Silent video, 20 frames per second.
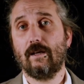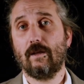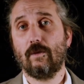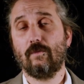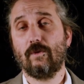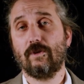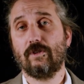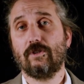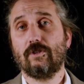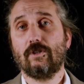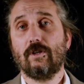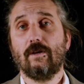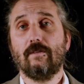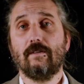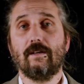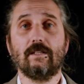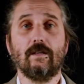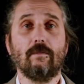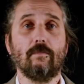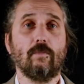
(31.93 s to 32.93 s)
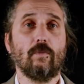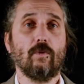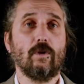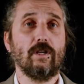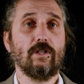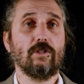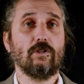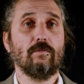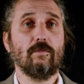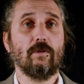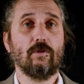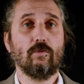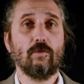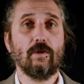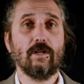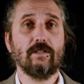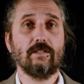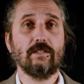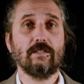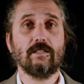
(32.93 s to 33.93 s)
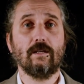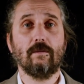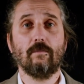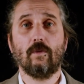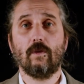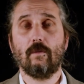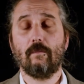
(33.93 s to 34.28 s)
which serve as a bridge between simple